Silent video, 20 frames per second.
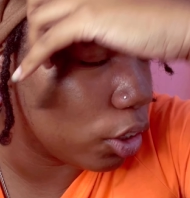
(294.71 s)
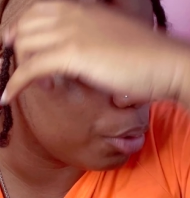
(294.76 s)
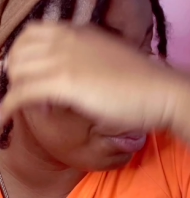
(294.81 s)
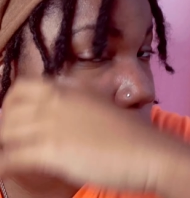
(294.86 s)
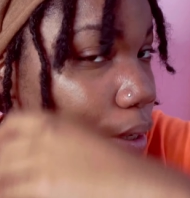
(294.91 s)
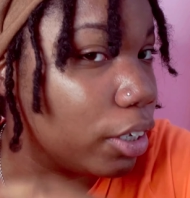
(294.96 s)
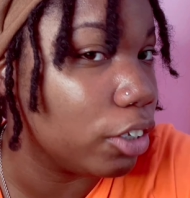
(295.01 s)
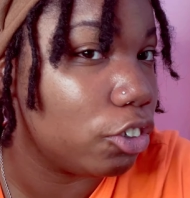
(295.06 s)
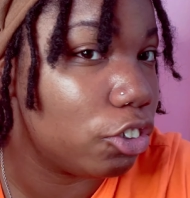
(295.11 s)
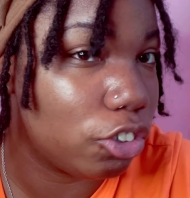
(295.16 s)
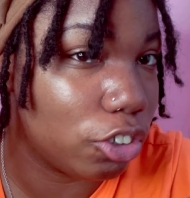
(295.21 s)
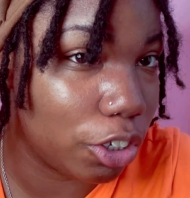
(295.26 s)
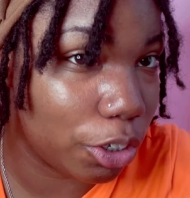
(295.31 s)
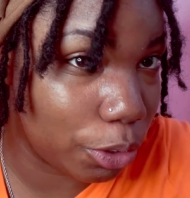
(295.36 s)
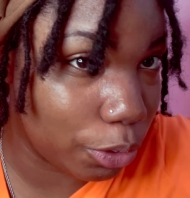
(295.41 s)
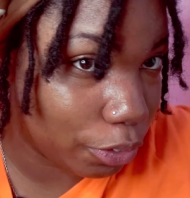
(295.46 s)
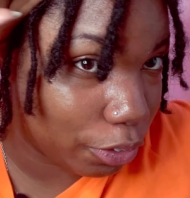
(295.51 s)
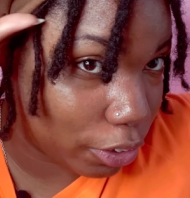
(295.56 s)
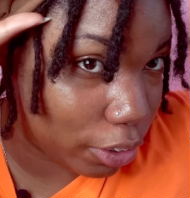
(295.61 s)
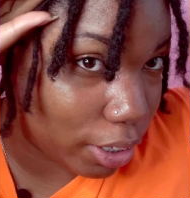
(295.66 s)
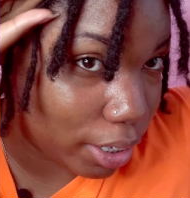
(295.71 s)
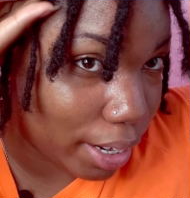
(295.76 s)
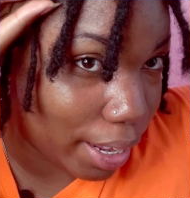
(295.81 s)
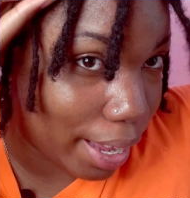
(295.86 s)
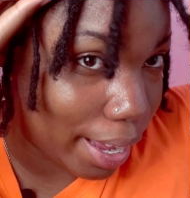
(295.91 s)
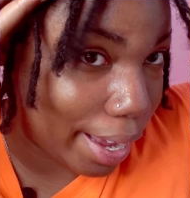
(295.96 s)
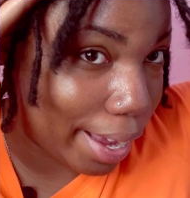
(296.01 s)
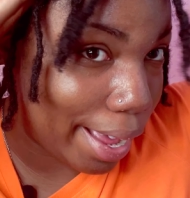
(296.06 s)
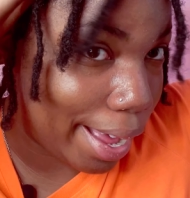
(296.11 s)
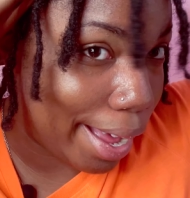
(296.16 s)
being shown for the
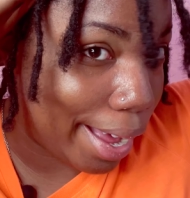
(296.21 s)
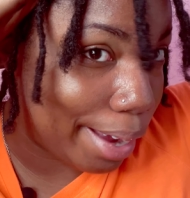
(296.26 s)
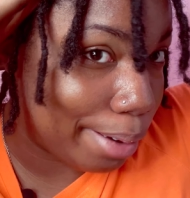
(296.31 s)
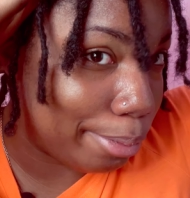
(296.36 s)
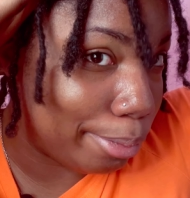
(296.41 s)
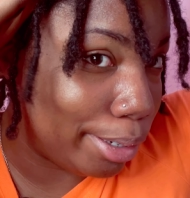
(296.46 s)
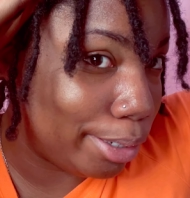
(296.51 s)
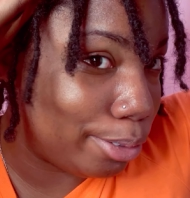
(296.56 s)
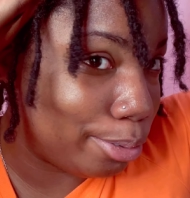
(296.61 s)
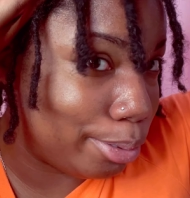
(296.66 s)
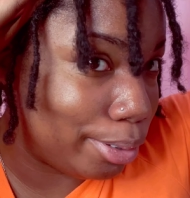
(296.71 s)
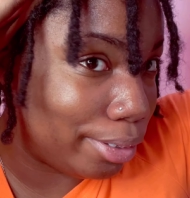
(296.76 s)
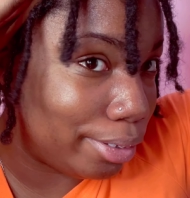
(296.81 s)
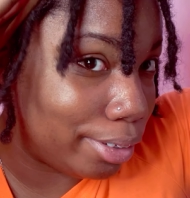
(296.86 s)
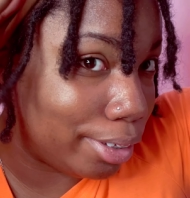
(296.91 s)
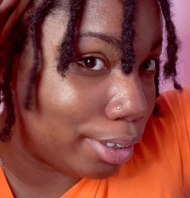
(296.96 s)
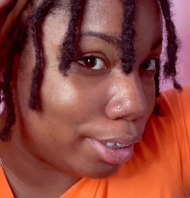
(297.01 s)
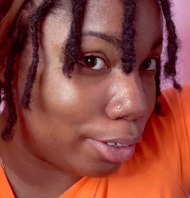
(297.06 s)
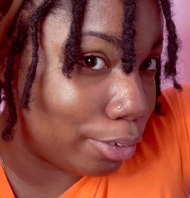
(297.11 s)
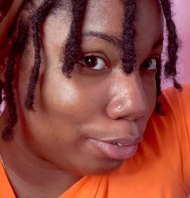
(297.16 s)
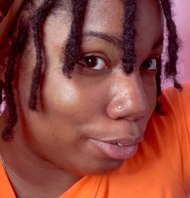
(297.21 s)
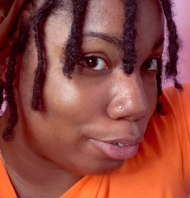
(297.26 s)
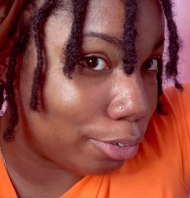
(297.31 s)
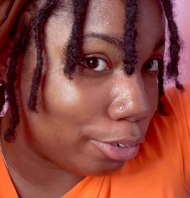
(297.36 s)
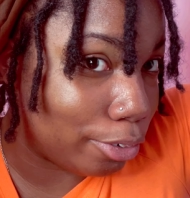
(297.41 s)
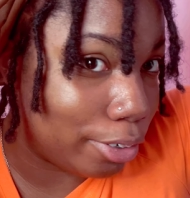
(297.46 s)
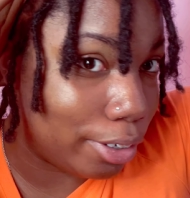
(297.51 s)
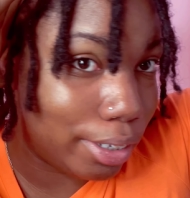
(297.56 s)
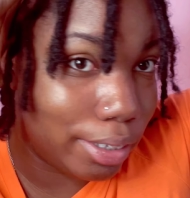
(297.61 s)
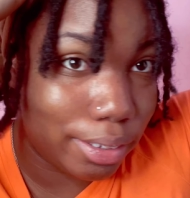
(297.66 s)
day. I retwisted the
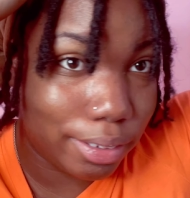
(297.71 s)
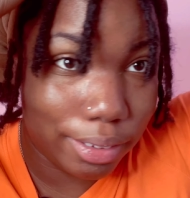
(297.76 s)
front.